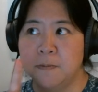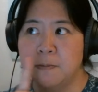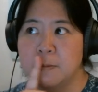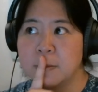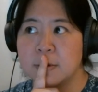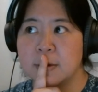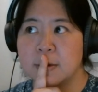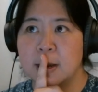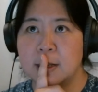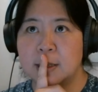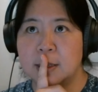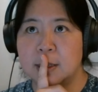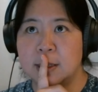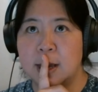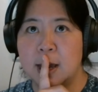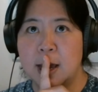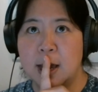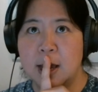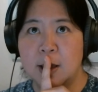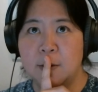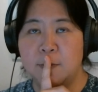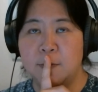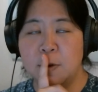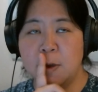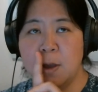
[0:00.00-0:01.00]
let's say
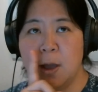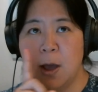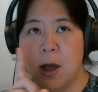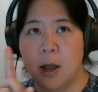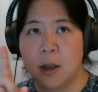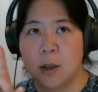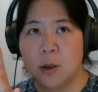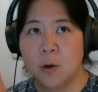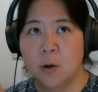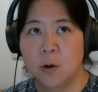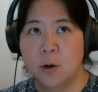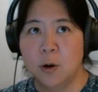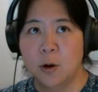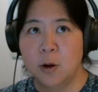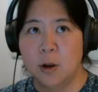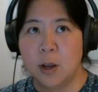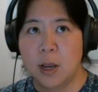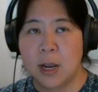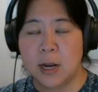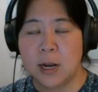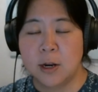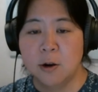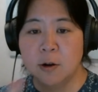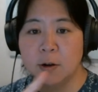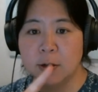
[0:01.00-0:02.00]
if you're
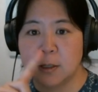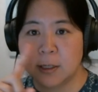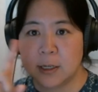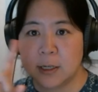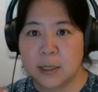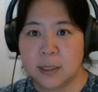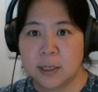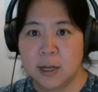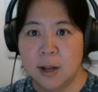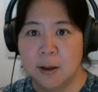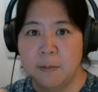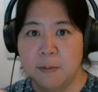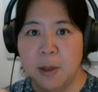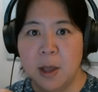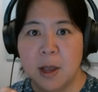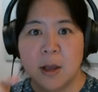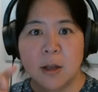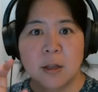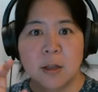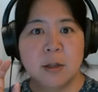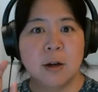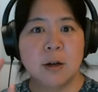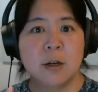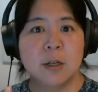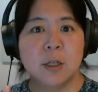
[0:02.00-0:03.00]
in your system,
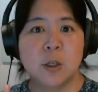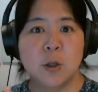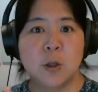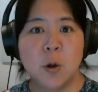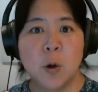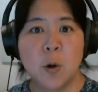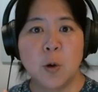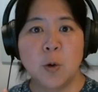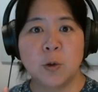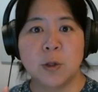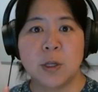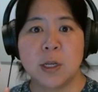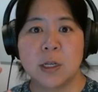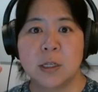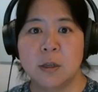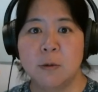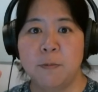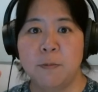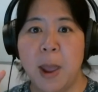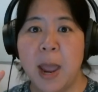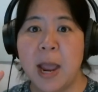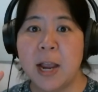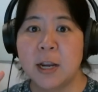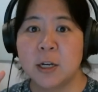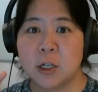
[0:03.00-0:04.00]
there is no
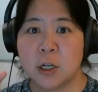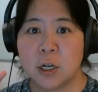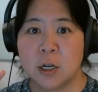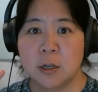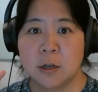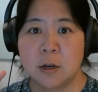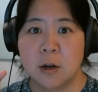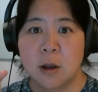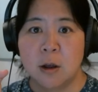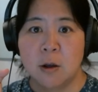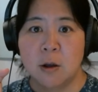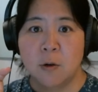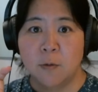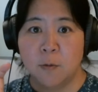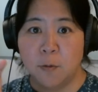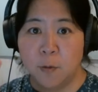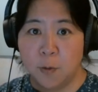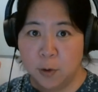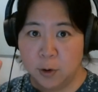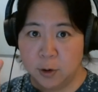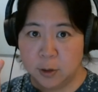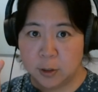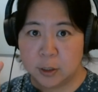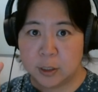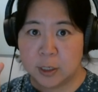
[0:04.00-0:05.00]
dissipation
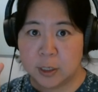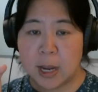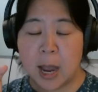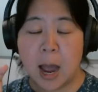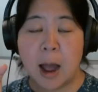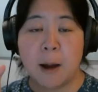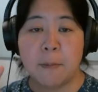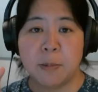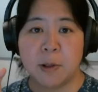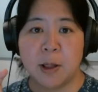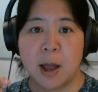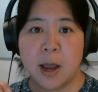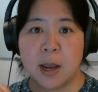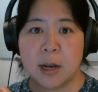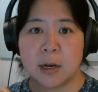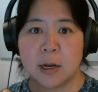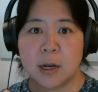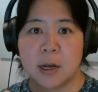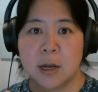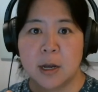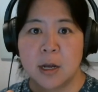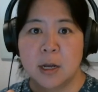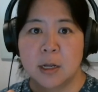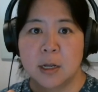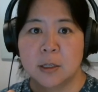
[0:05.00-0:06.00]
force applied.
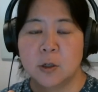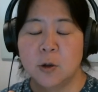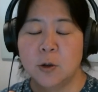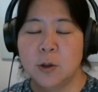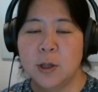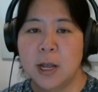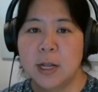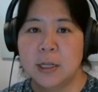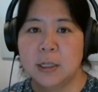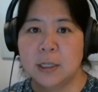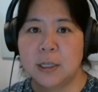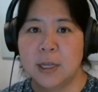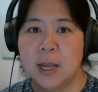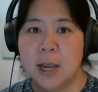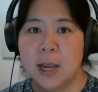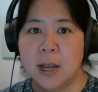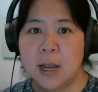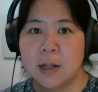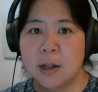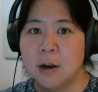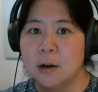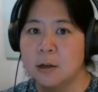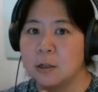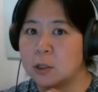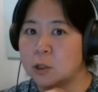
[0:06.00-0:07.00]
So let's say
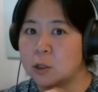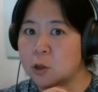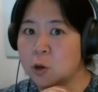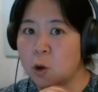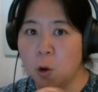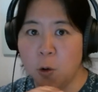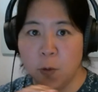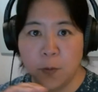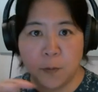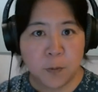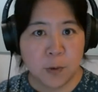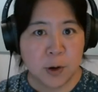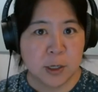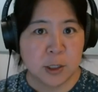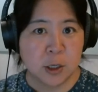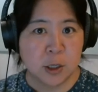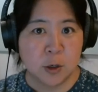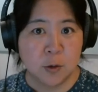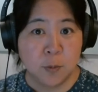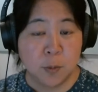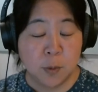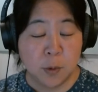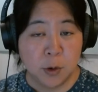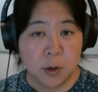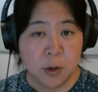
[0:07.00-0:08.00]
there's no
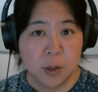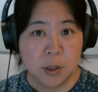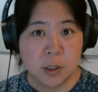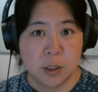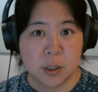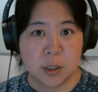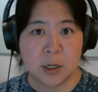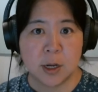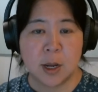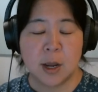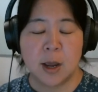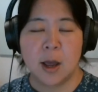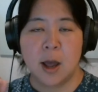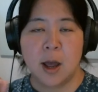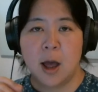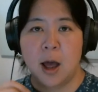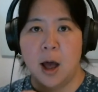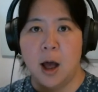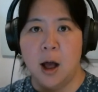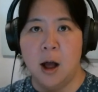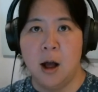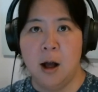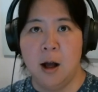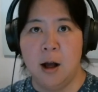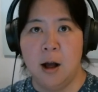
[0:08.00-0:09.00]
friction force.
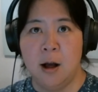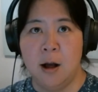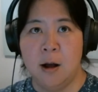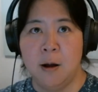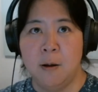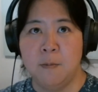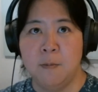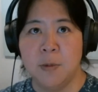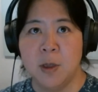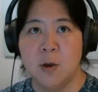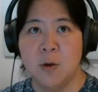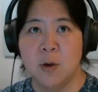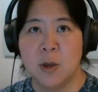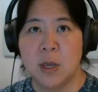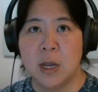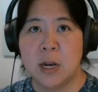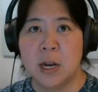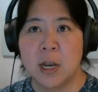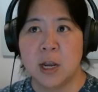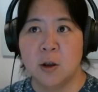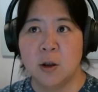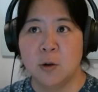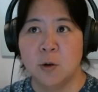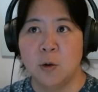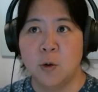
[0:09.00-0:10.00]
You can
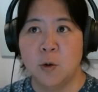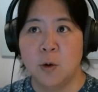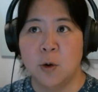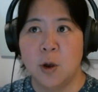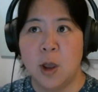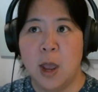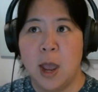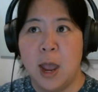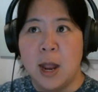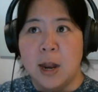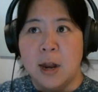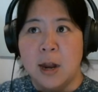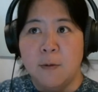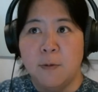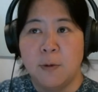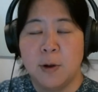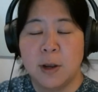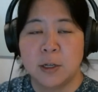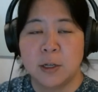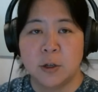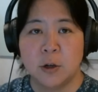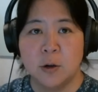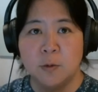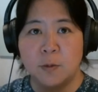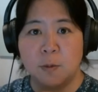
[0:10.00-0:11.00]
ignore any
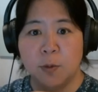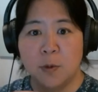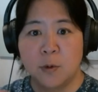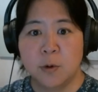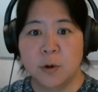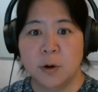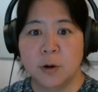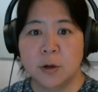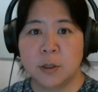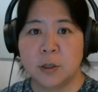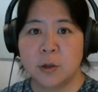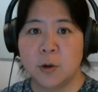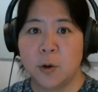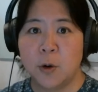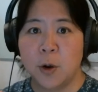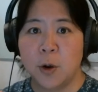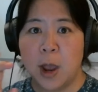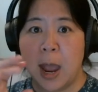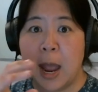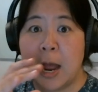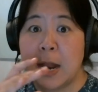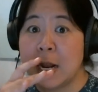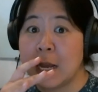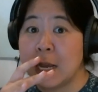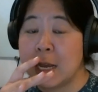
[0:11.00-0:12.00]
friction force or
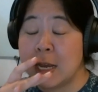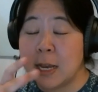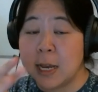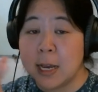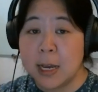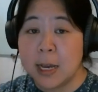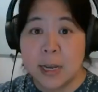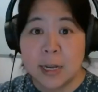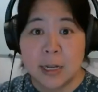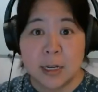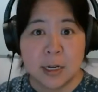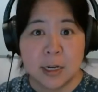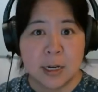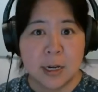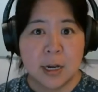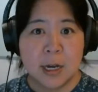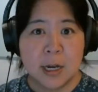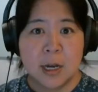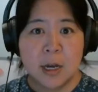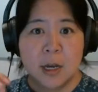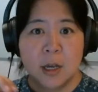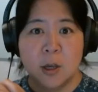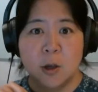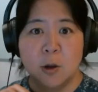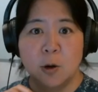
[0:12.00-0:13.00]
any heat.
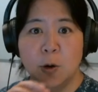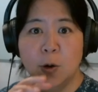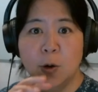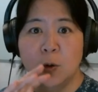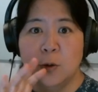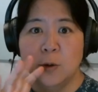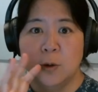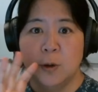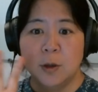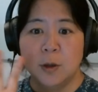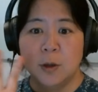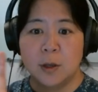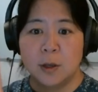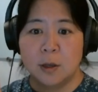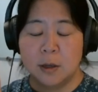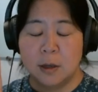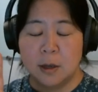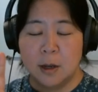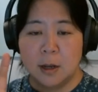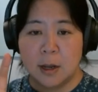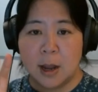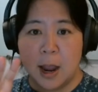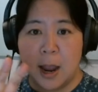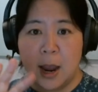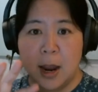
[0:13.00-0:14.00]

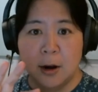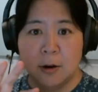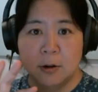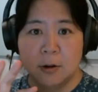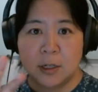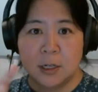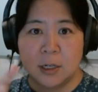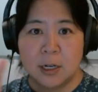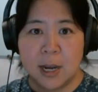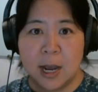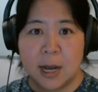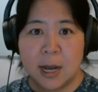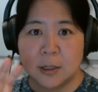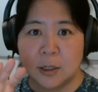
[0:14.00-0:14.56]
The energy